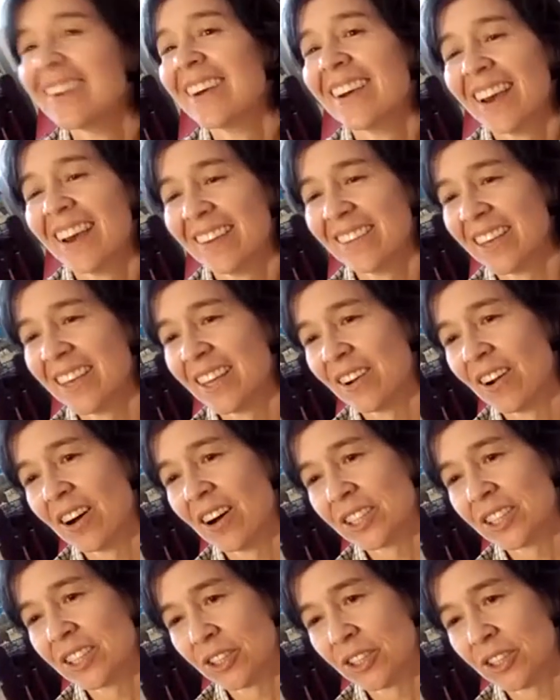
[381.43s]
And then
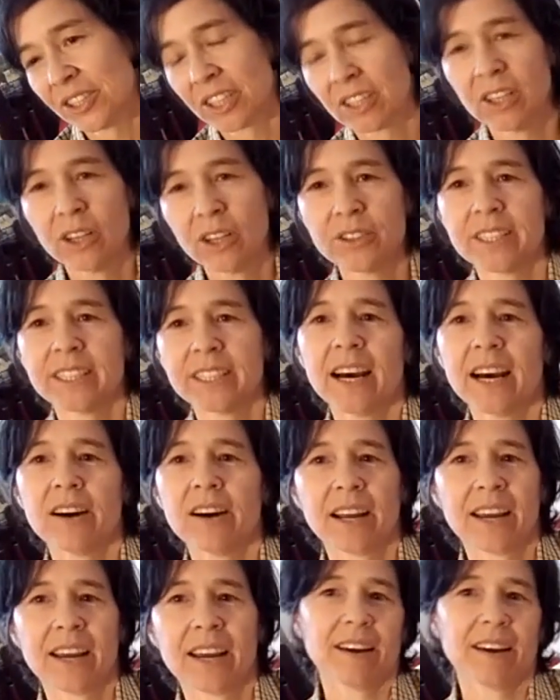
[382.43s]
also to close it out,
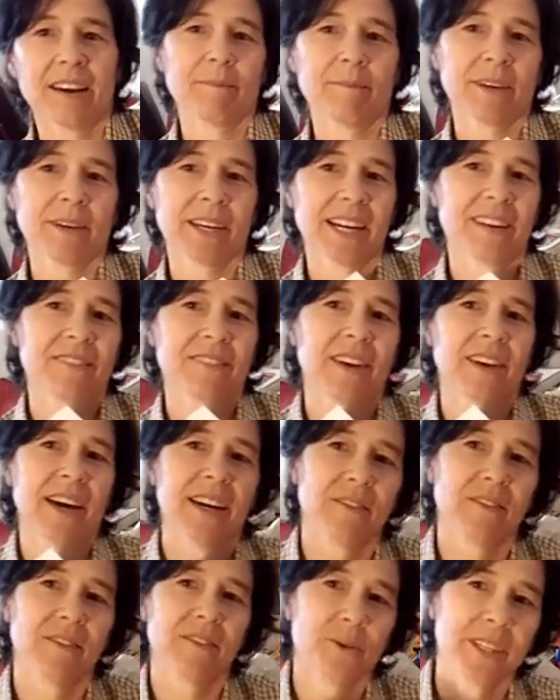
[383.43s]
I'm going to invite
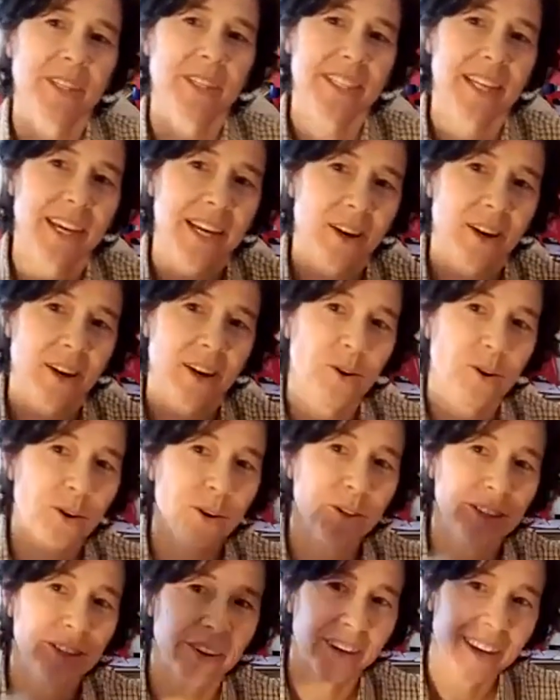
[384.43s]
everyone to kind of hold
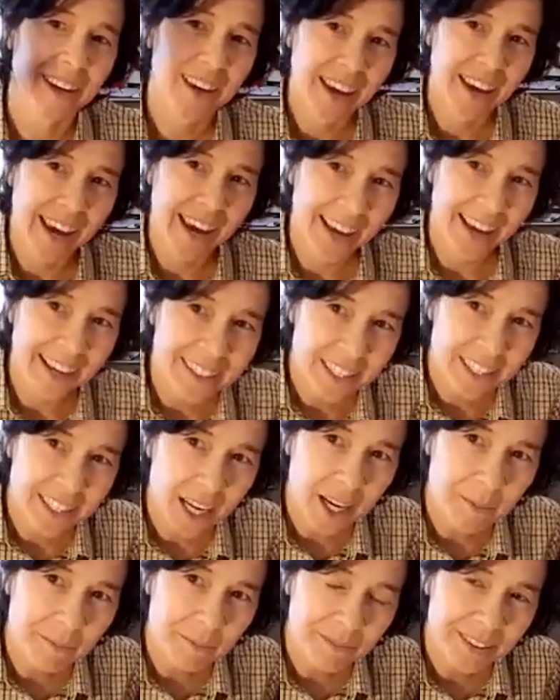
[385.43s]
their hands
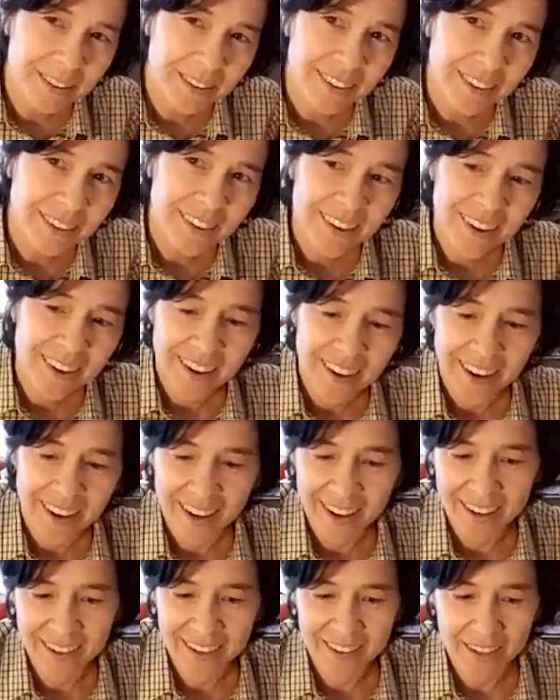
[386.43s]
up
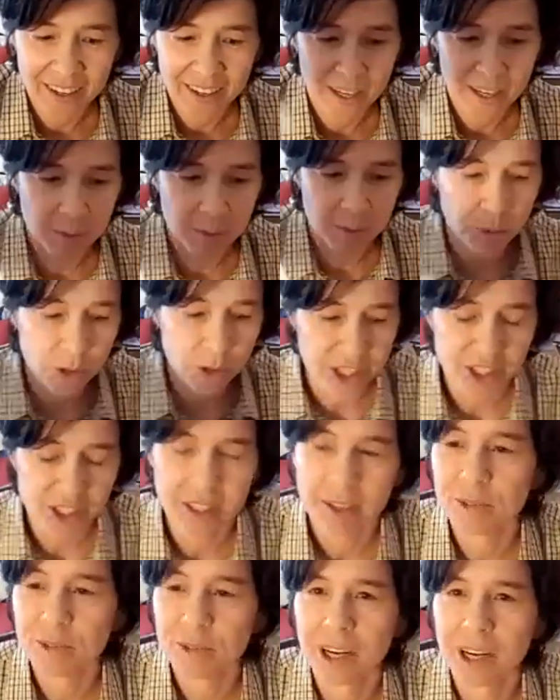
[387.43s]
and wish
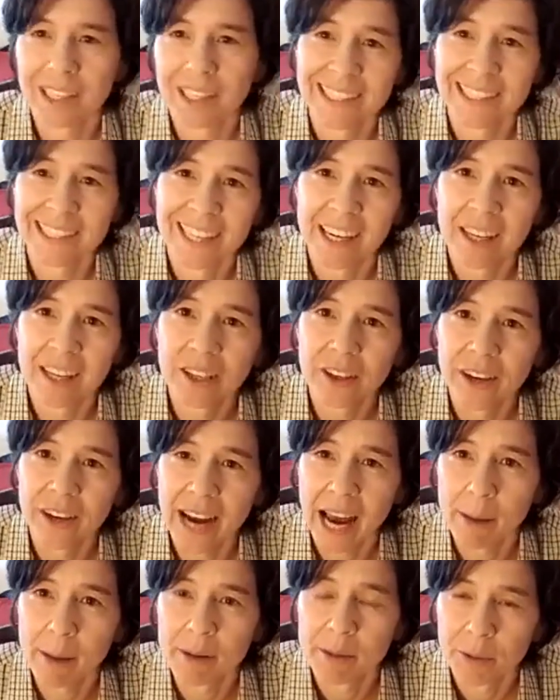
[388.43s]
Breonna Taylor a
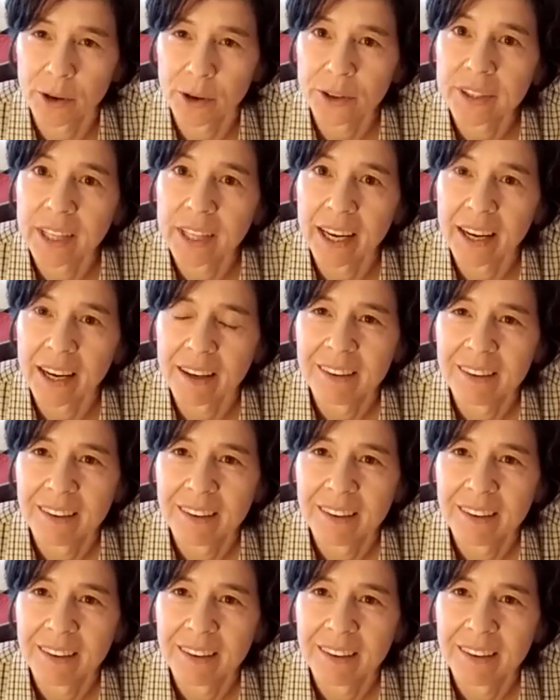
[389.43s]
happy birthday.